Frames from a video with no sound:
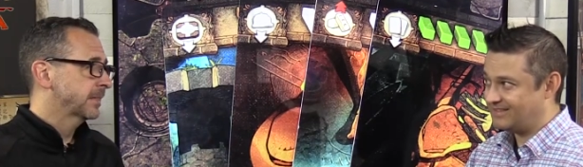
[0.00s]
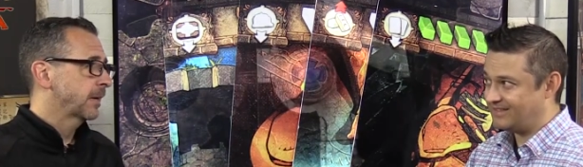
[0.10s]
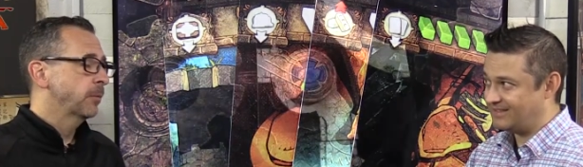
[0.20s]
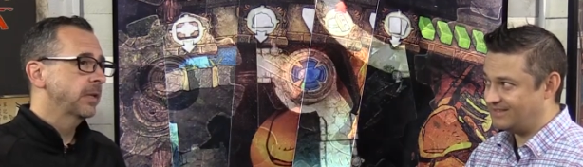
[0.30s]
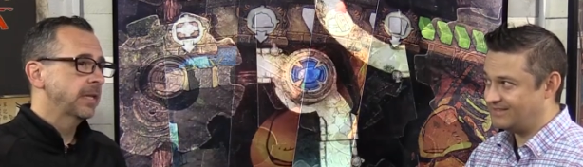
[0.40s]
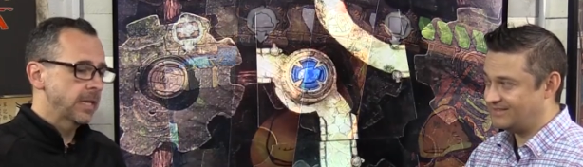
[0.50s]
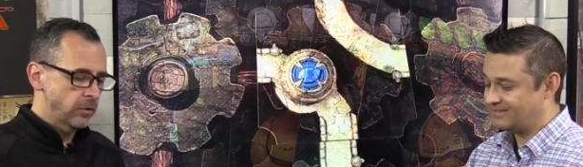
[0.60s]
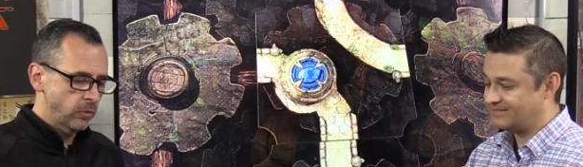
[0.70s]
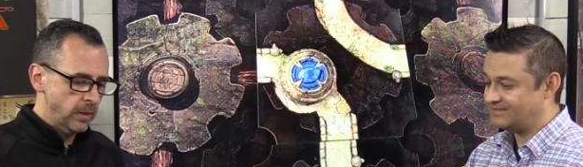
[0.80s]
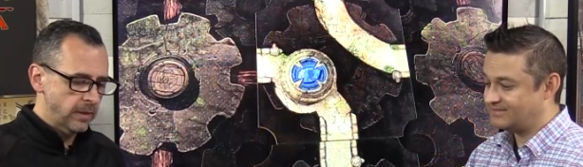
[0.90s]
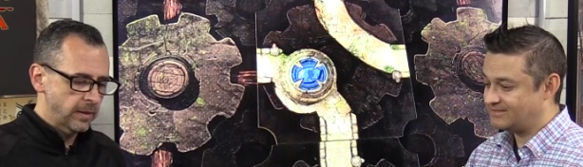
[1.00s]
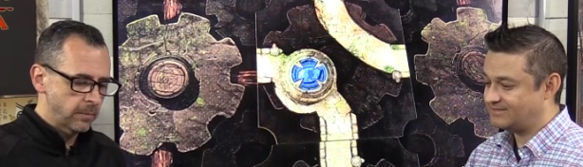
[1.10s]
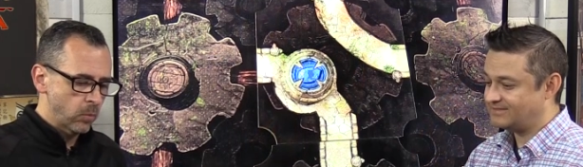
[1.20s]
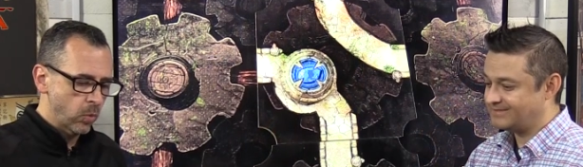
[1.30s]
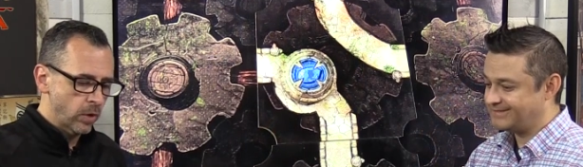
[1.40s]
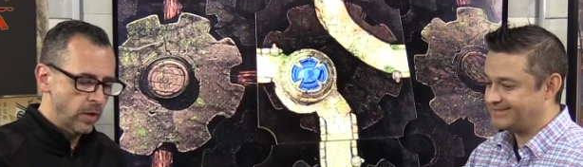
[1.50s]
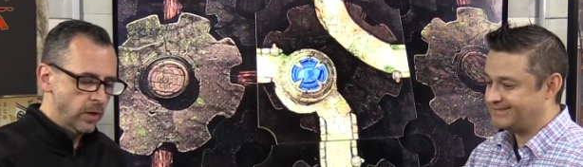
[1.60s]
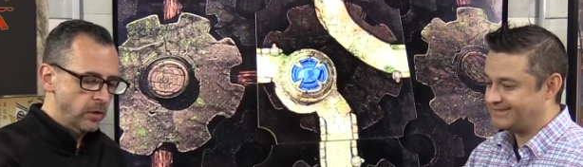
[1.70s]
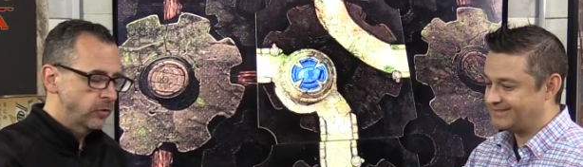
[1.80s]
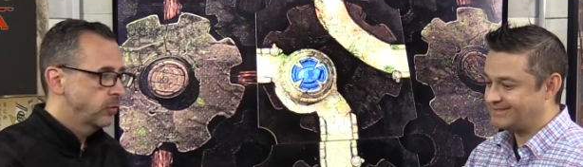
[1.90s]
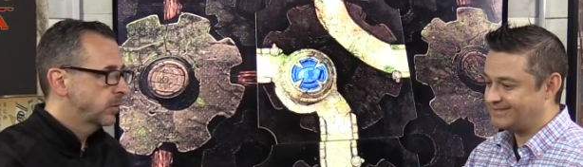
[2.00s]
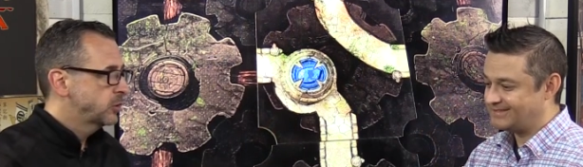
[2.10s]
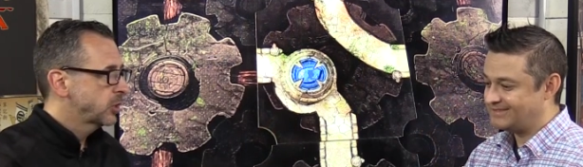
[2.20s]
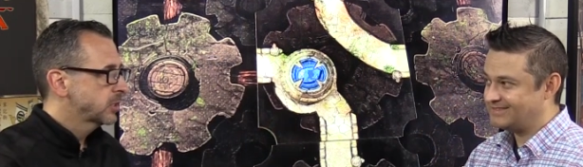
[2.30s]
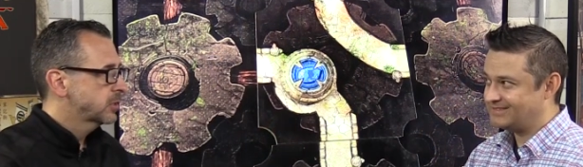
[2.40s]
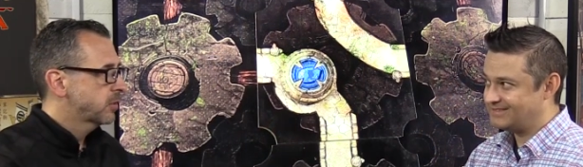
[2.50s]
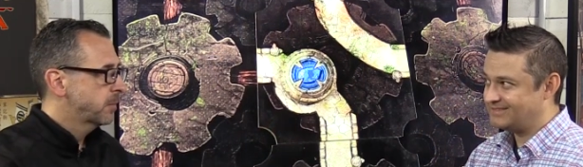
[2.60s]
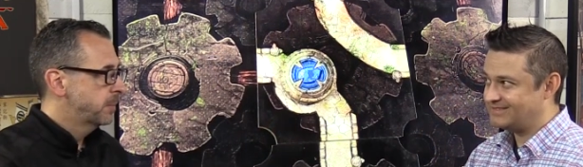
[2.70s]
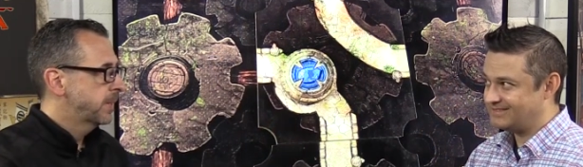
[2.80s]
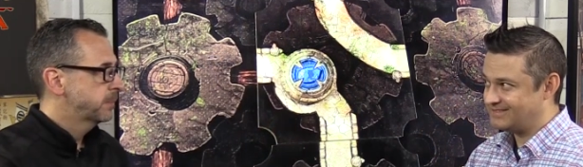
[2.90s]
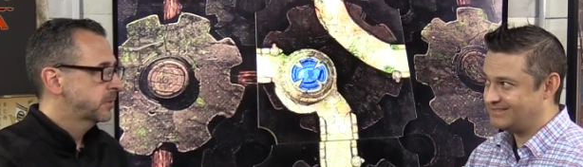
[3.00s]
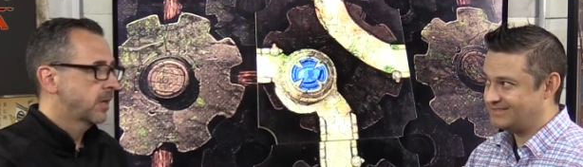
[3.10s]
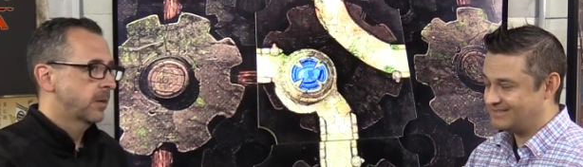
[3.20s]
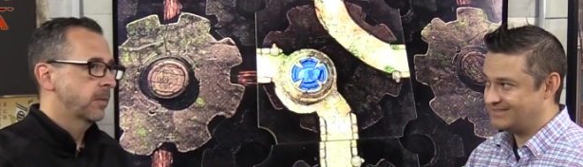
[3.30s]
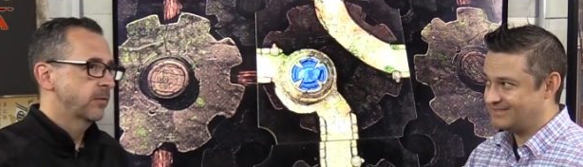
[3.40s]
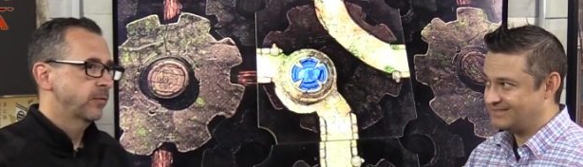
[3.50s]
Speaker 1: Yeah. I really can't do anything more to adjust the pips on my